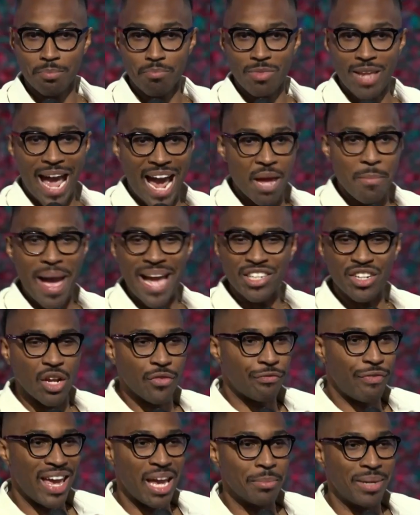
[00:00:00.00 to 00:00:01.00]
I imagine a
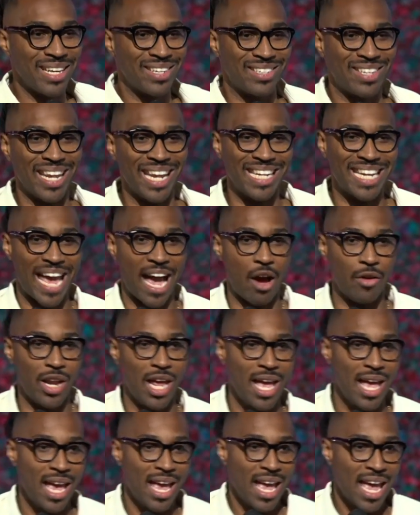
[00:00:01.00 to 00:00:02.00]
family sitting down
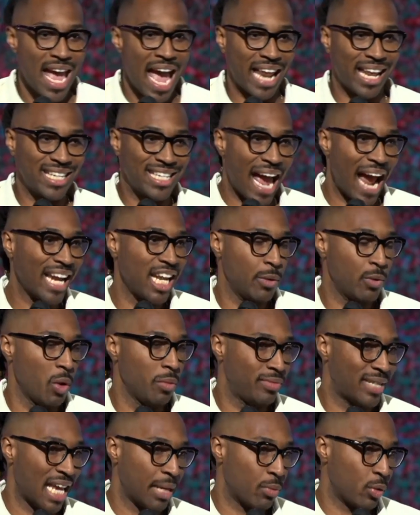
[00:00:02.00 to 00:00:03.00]
at a dining room
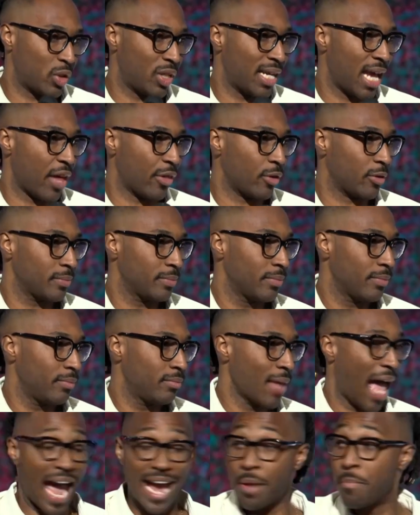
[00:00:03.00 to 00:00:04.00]
table together.
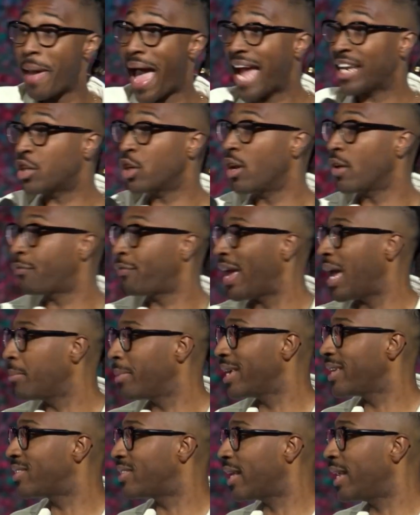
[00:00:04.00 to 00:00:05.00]
I imagine a
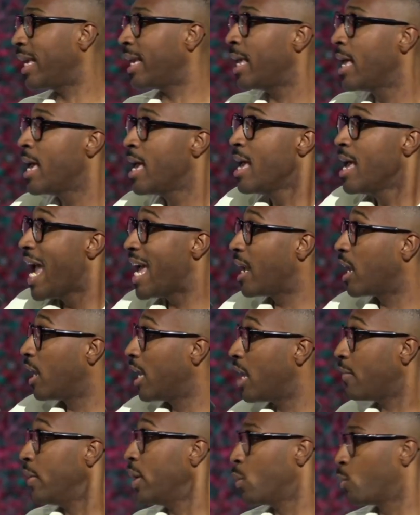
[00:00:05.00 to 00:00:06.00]
family sitting in a
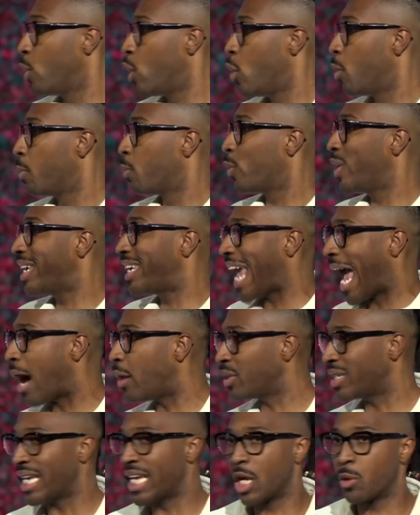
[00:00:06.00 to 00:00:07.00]
living room
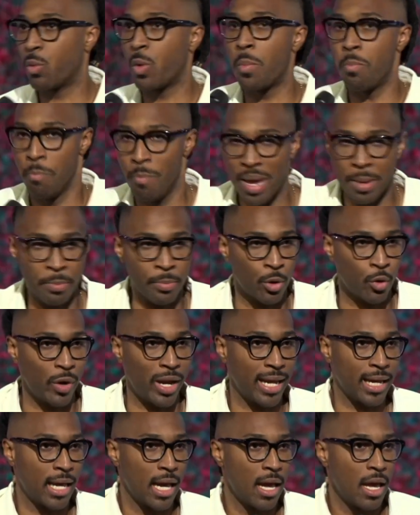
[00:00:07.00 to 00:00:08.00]
recounting and
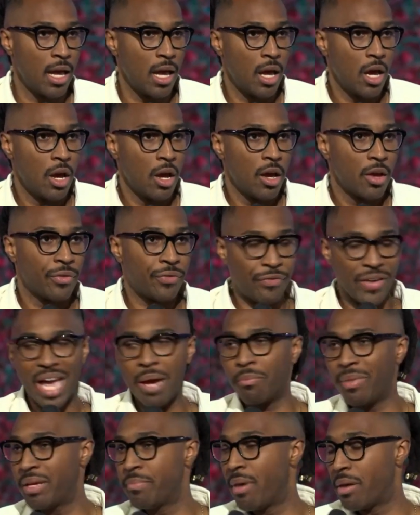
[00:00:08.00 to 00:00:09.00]
remembering
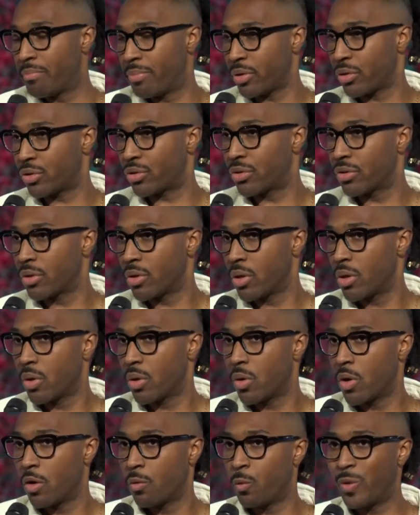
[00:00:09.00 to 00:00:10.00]
family members,
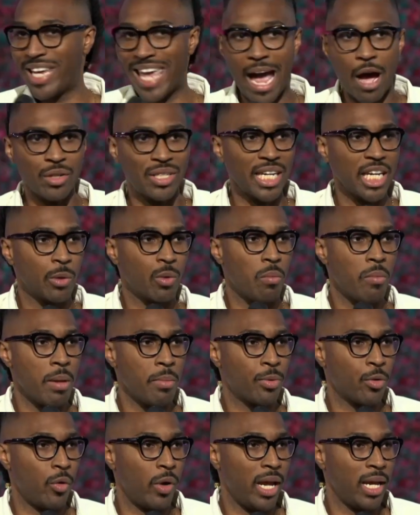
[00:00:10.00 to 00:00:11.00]
recounting and
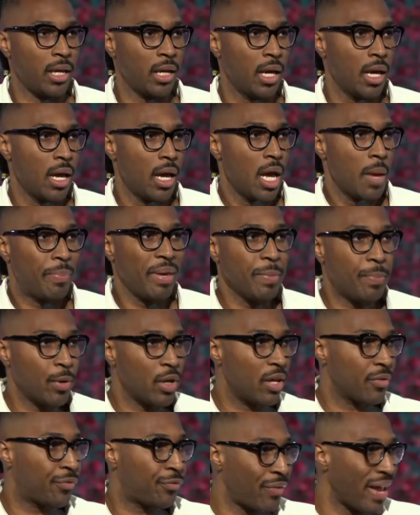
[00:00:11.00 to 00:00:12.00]
remembering people
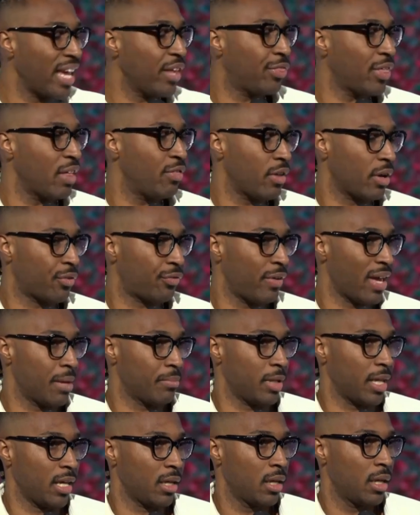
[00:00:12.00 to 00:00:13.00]
of faith in their
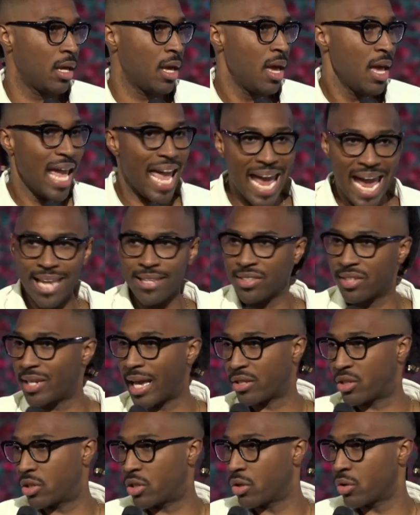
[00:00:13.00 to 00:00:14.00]
family,
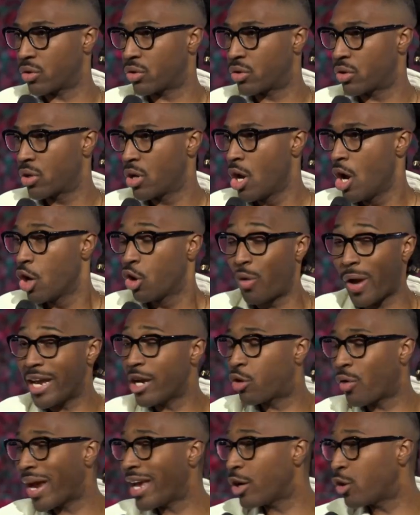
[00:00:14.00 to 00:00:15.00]
ancestors,
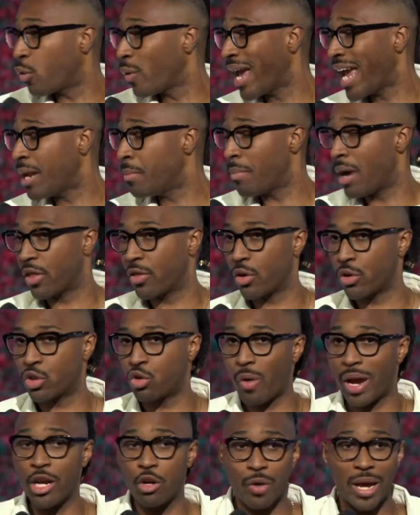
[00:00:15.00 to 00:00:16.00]
great-great-grandmothers,
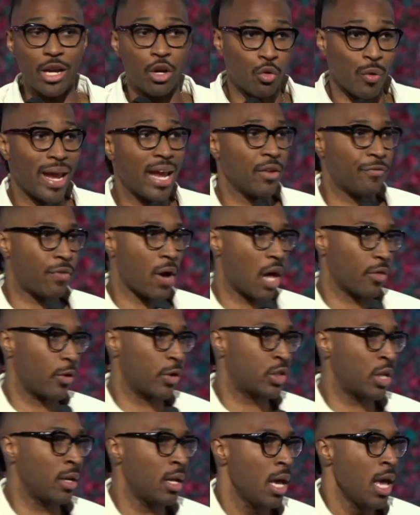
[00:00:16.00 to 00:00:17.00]

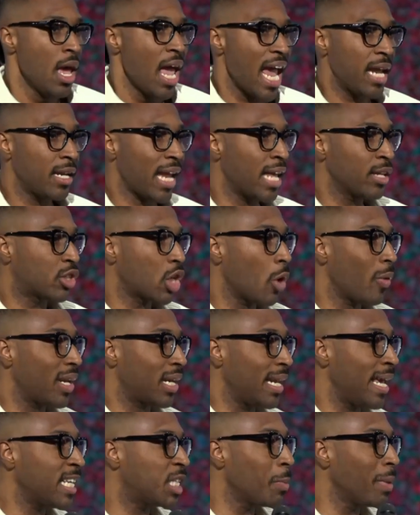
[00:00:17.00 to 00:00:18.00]
great-great-grandfathers. And so it
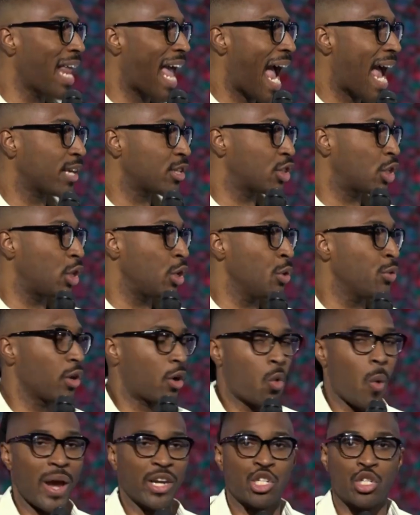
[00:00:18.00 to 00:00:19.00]
leads me to ask you the
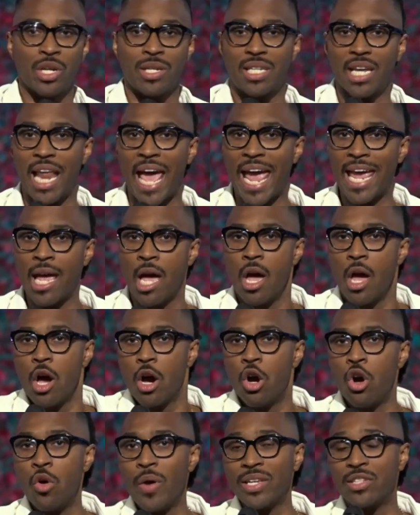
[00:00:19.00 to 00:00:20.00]
question today,
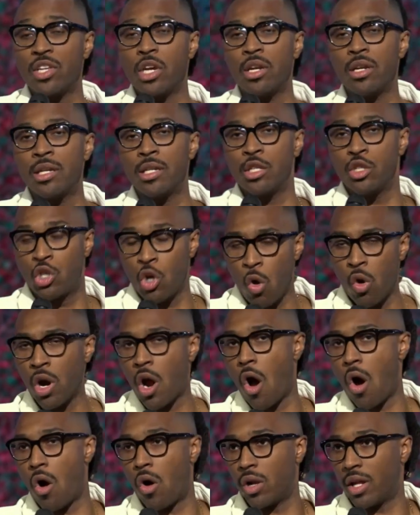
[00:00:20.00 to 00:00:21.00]
who is in your
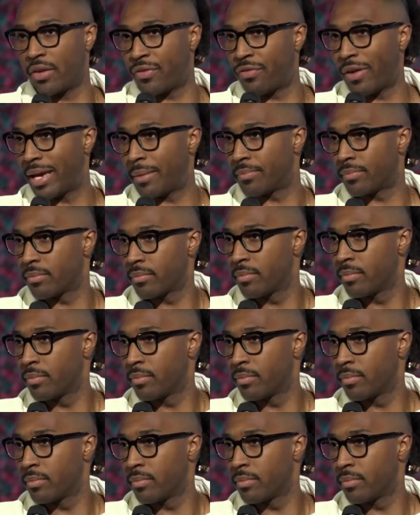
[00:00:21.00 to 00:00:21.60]
hall of fame?